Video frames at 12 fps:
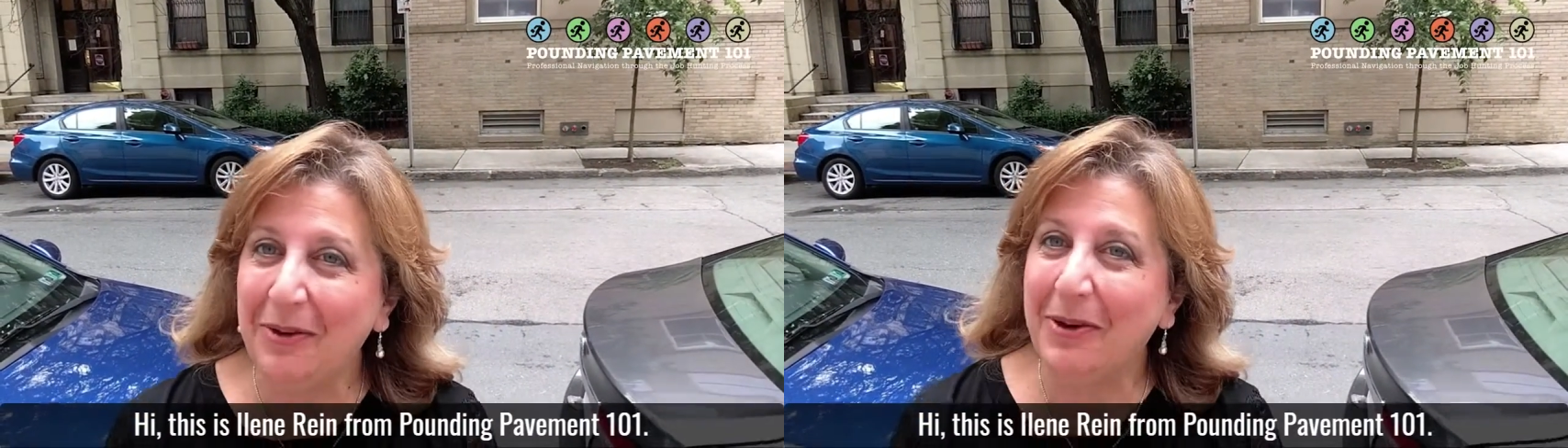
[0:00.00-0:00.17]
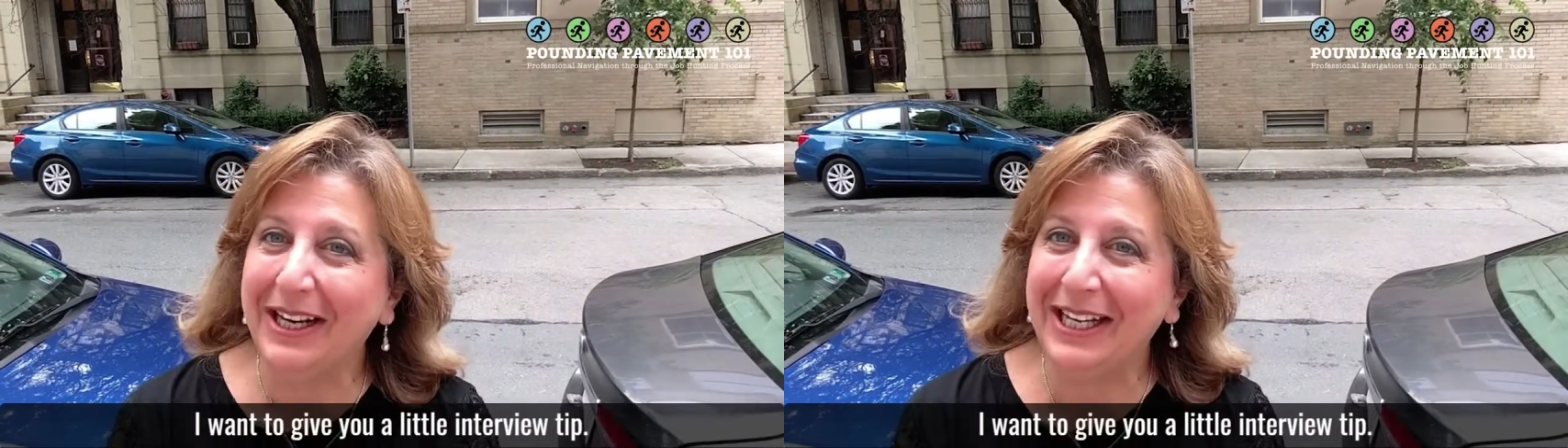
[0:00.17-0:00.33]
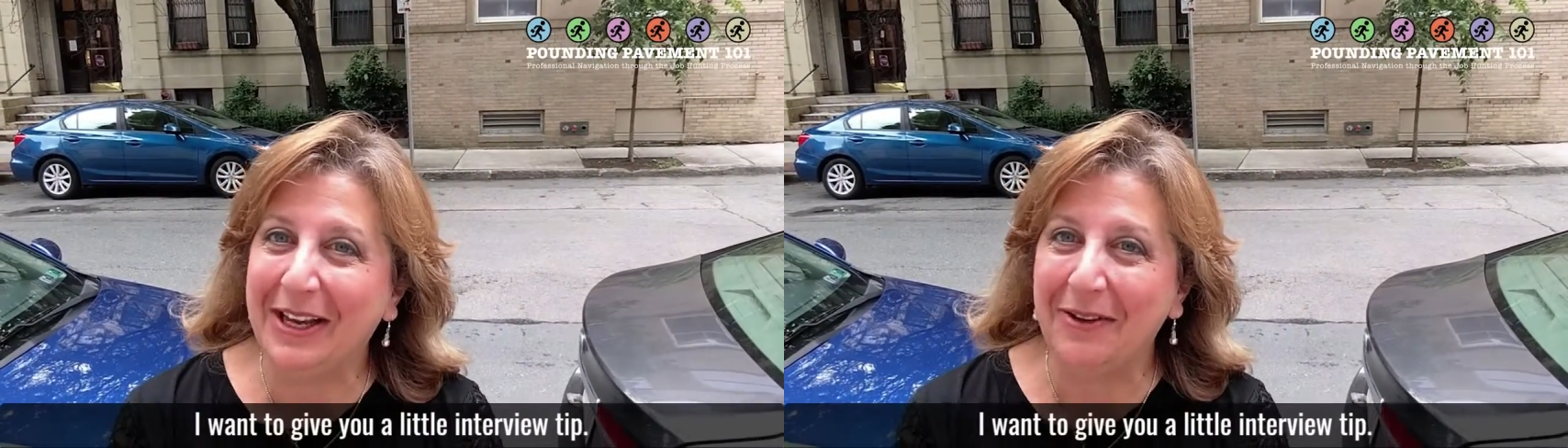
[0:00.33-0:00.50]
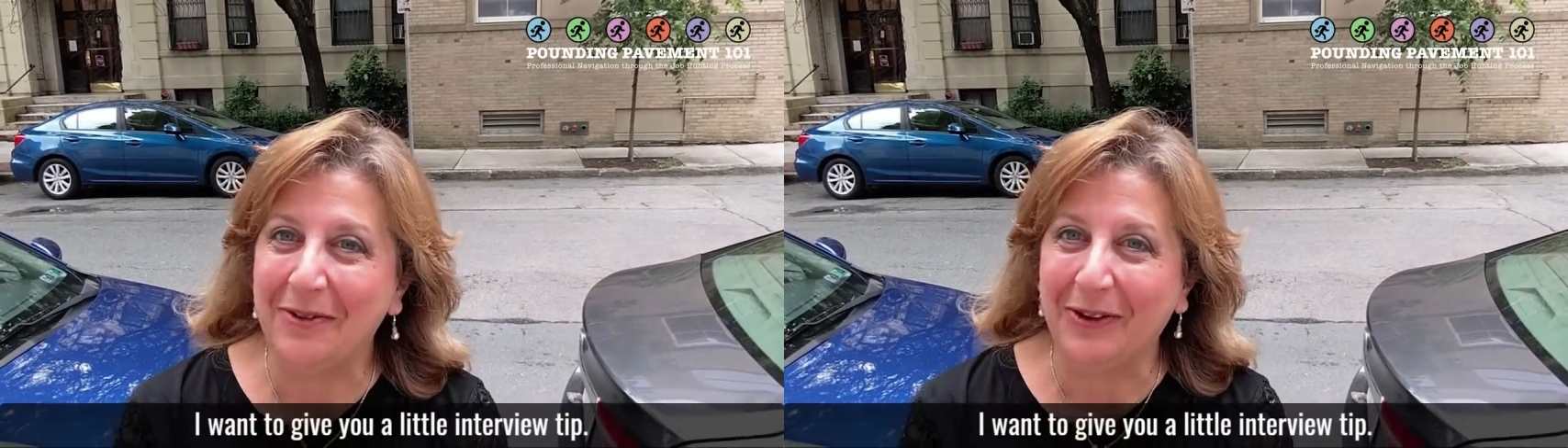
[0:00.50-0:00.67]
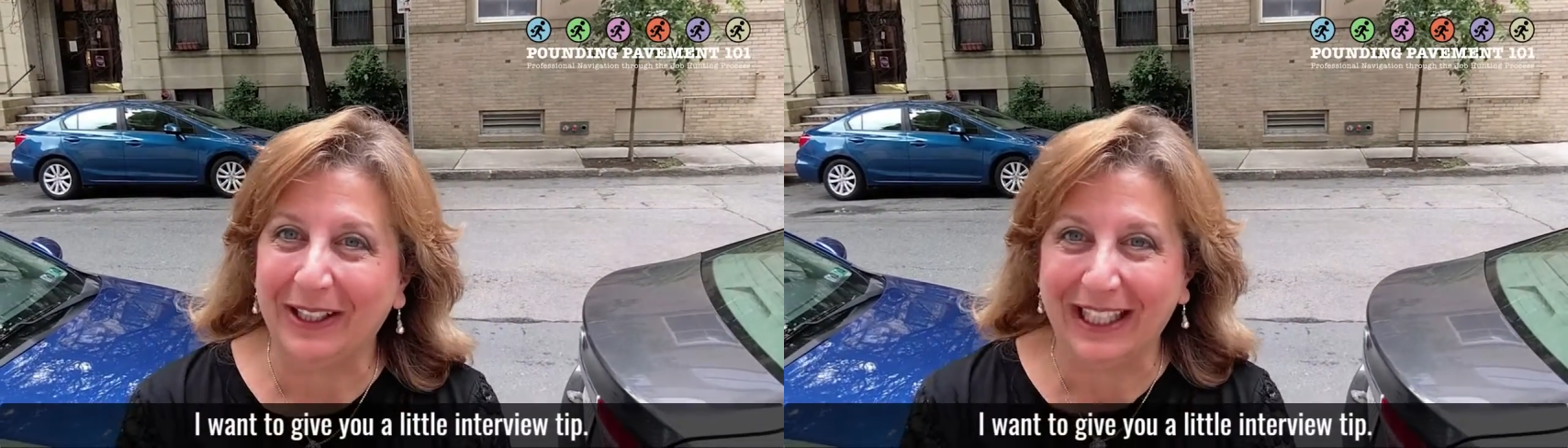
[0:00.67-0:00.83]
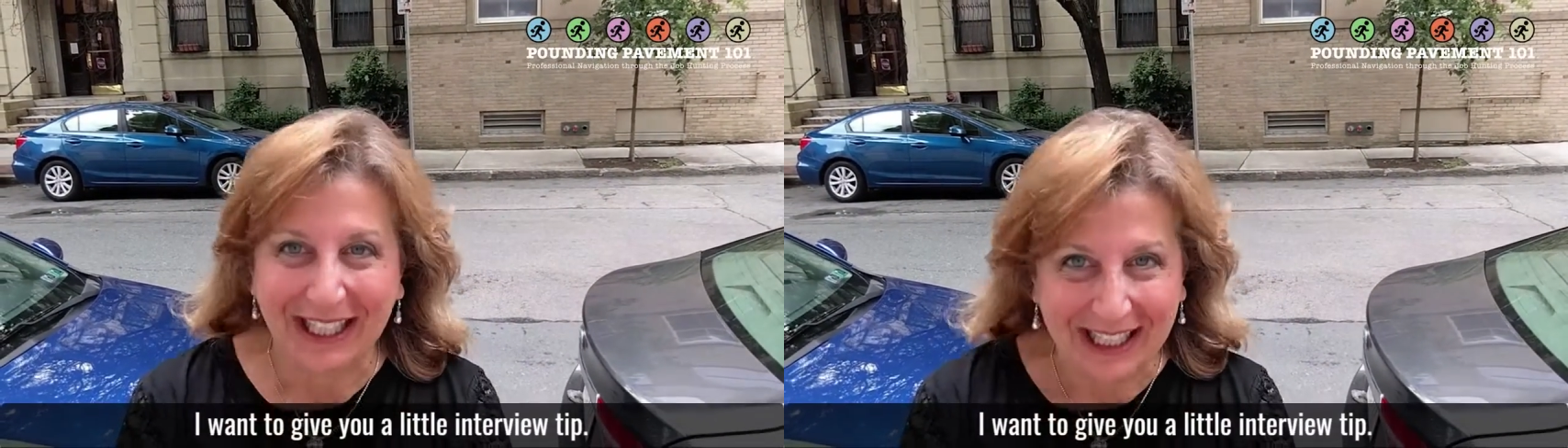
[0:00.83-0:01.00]
I want to give
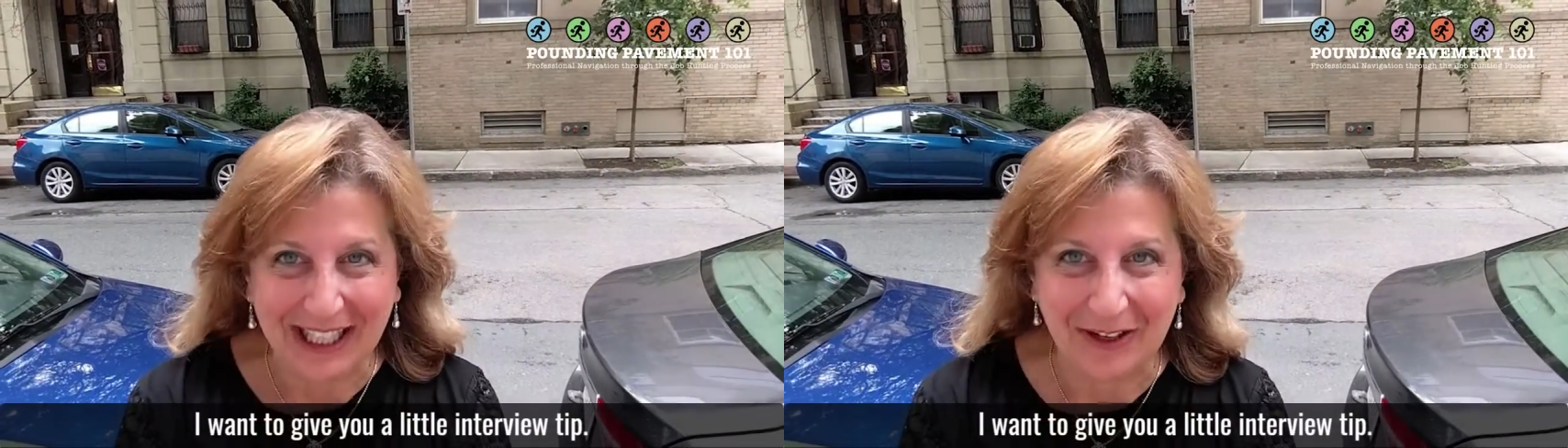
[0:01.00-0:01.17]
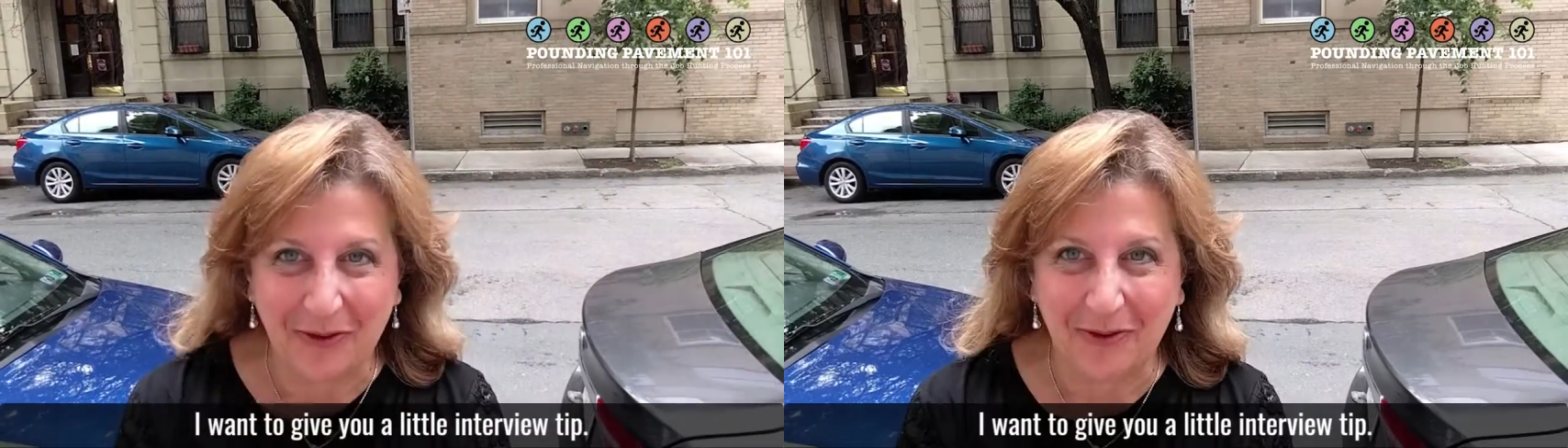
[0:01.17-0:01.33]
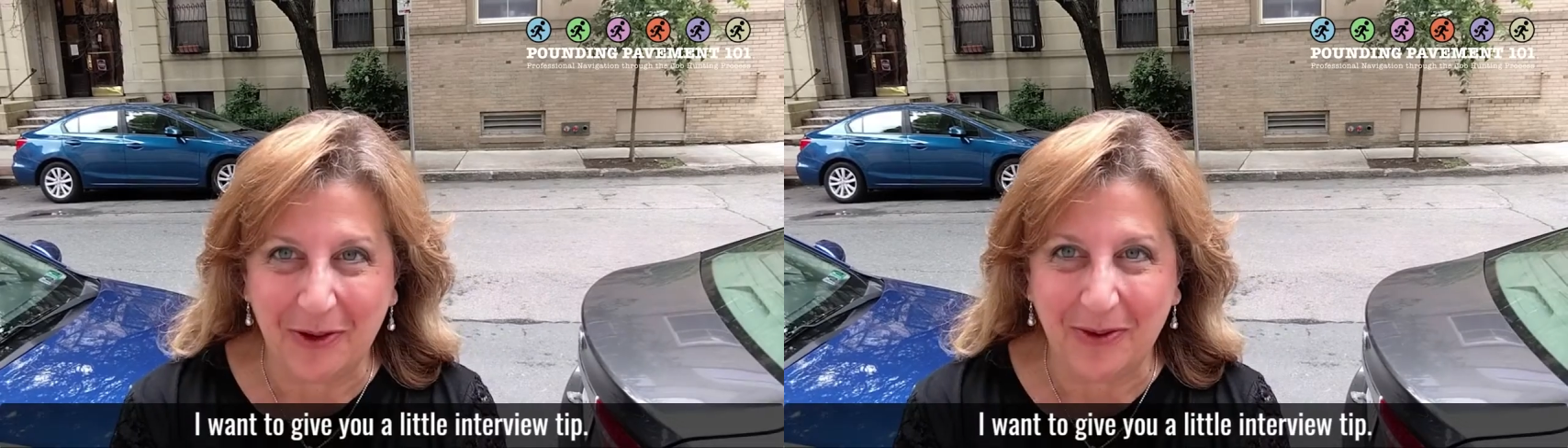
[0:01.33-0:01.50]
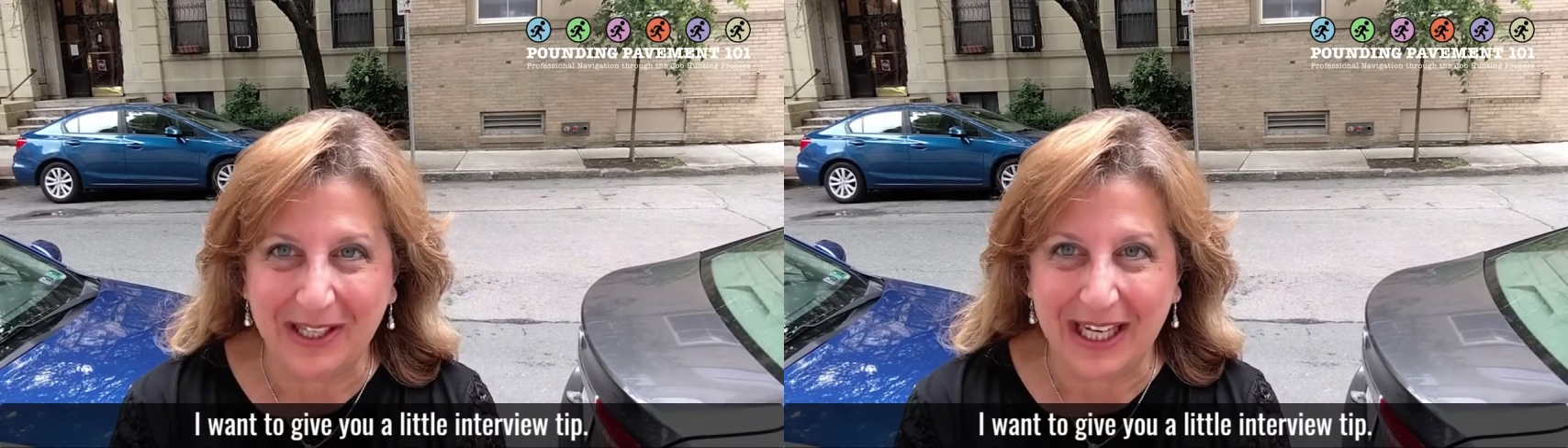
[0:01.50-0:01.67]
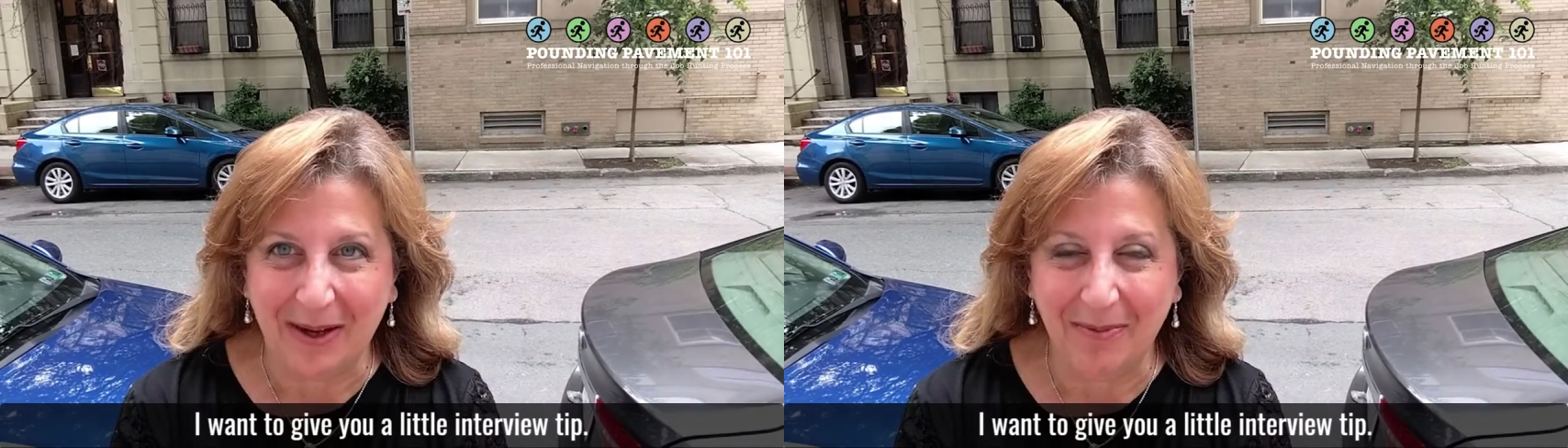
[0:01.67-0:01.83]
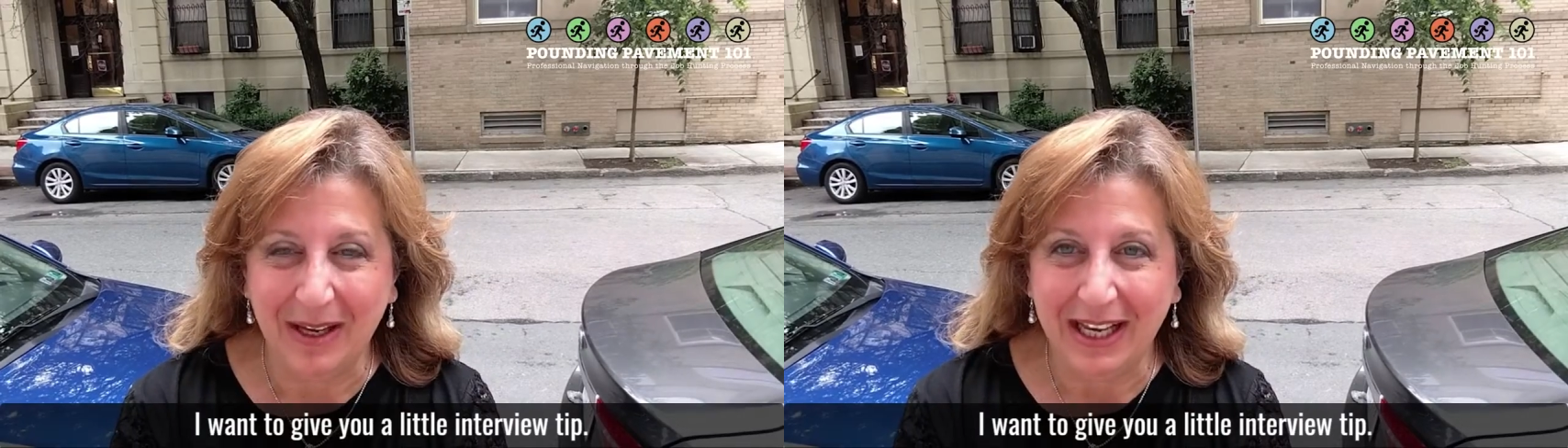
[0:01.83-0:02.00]
you a little interview
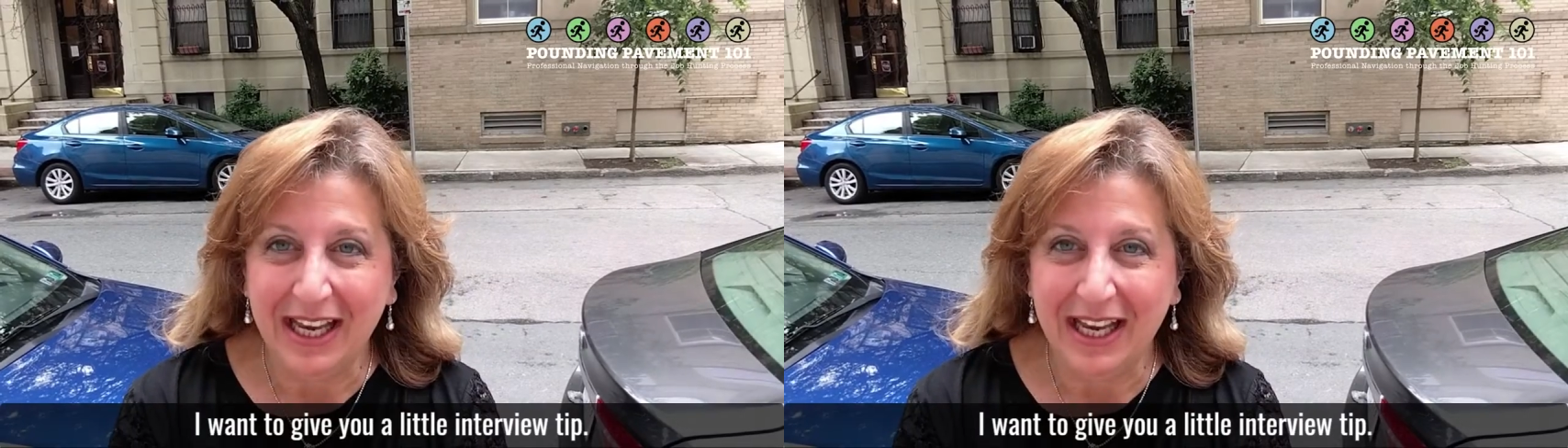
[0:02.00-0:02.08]
tip.